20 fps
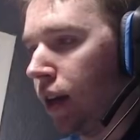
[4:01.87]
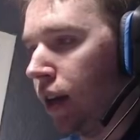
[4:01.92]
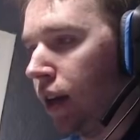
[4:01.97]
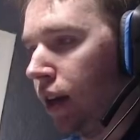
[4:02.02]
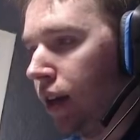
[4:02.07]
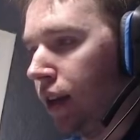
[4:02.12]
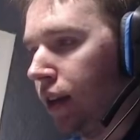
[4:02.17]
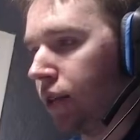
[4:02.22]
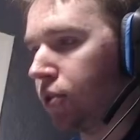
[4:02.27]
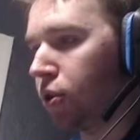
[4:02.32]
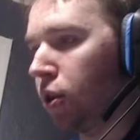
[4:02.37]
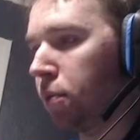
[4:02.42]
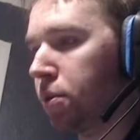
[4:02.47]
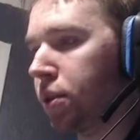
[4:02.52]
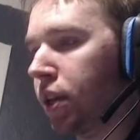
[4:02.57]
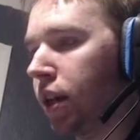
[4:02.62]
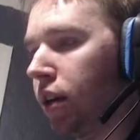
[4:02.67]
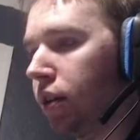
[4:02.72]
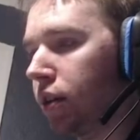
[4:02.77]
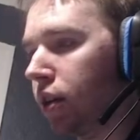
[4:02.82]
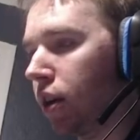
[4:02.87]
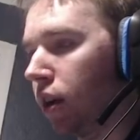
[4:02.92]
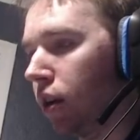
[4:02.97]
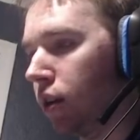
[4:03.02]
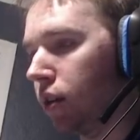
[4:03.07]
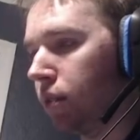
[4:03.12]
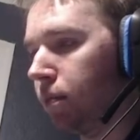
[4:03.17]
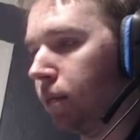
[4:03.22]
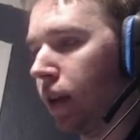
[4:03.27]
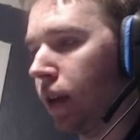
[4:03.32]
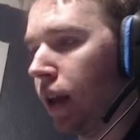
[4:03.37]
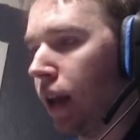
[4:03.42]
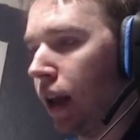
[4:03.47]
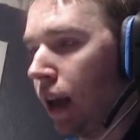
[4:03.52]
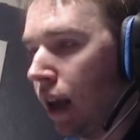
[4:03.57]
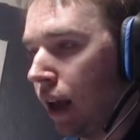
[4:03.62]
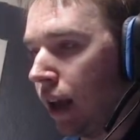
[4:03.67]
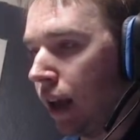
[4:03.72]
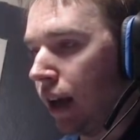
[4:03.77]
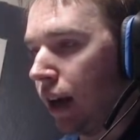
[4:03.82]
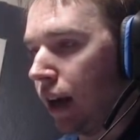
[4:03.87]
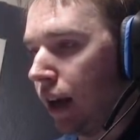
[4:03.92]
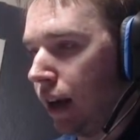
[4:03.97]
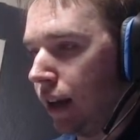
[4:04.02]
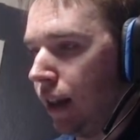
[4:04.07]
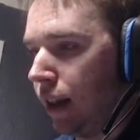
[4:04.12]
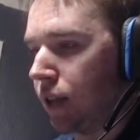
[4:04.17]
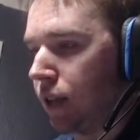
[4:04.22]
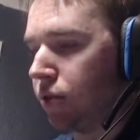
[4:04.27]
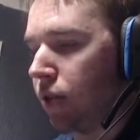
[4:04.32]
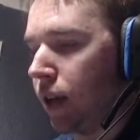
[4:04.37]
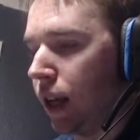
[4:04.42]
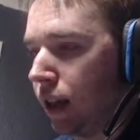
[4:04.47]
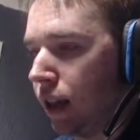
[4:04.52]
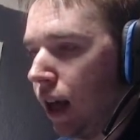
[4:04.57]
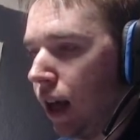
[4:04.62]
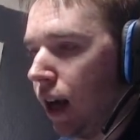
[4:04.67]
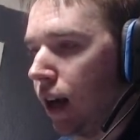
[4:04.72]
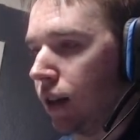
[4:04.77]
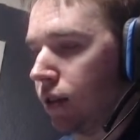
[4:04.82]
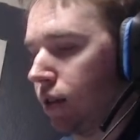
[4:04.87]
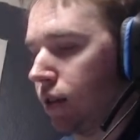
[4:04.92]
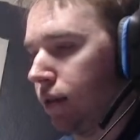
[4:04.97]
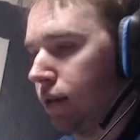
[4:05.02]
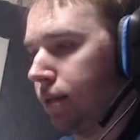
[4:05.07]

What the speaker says: the troops killed column. And that's what he lost.